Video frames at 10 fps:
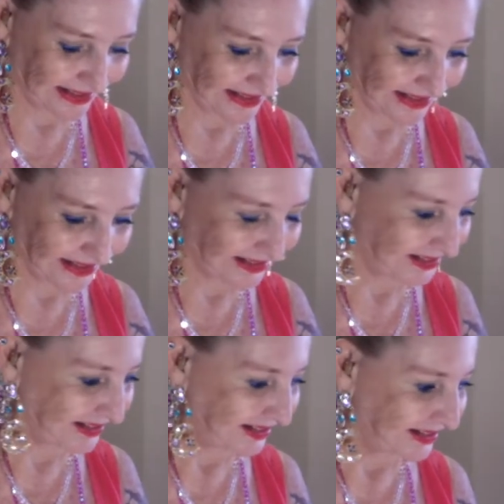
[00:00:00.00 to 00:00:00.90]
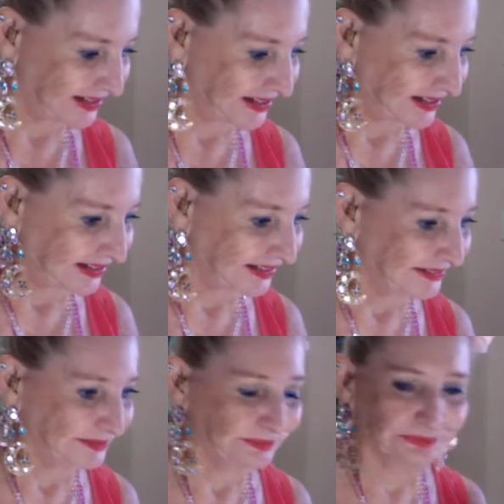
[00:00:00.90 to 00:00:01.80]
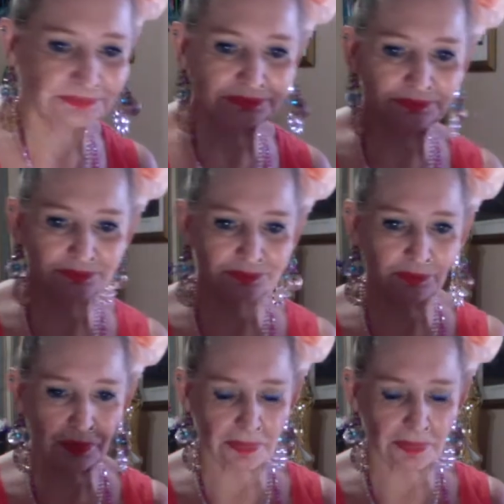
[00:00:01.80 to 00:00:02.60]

No one is speaking in this clip.